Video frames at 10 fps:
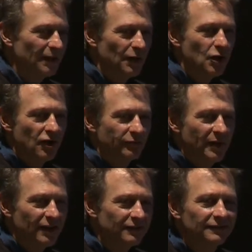A golf
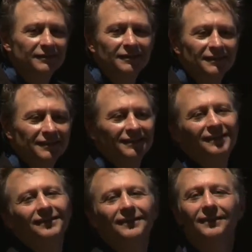panel.
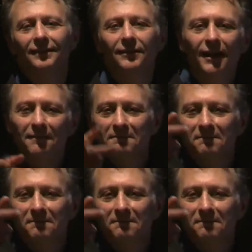Yeah.